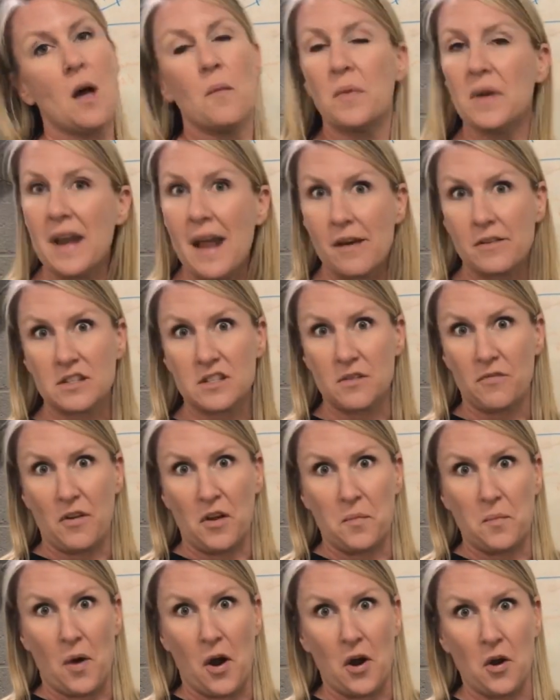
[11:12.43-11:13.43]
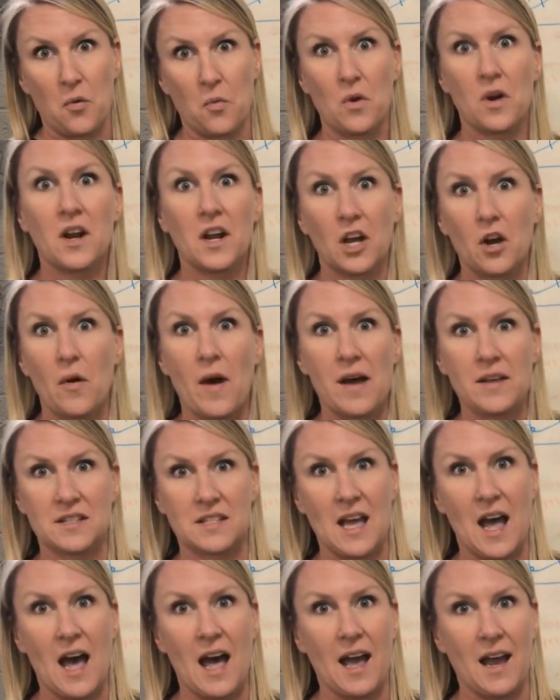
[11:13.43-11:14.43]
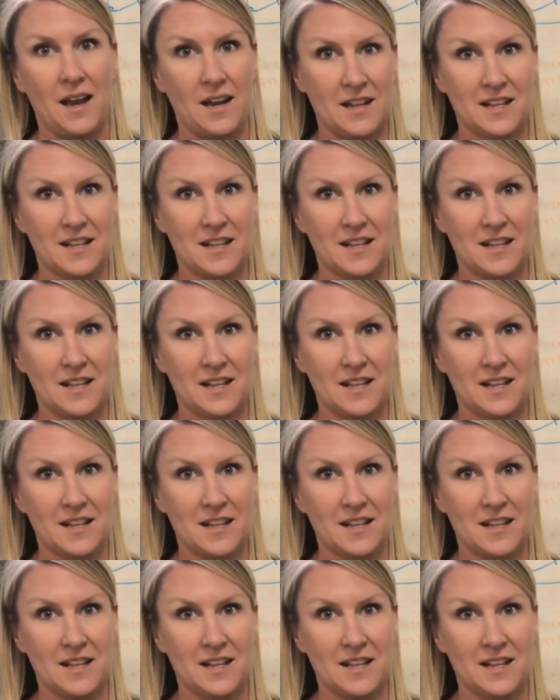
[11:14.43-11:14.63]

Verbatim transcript: But now's the fun part. We're gonna go outside